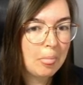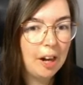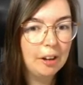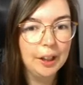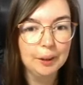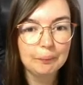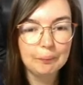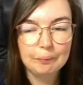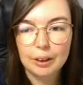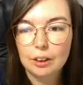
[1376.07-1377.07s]
Okay,
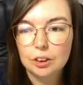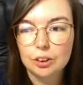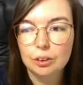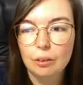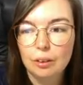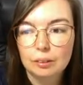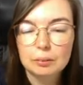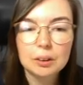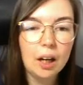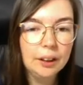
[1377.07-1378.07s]
so
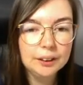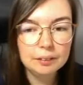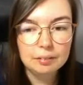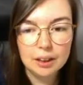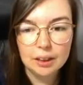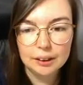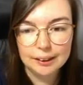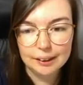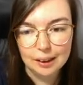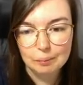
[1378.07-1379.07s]
kind of in the
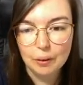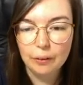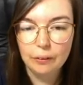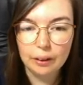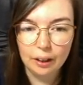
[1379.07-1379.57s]
same irk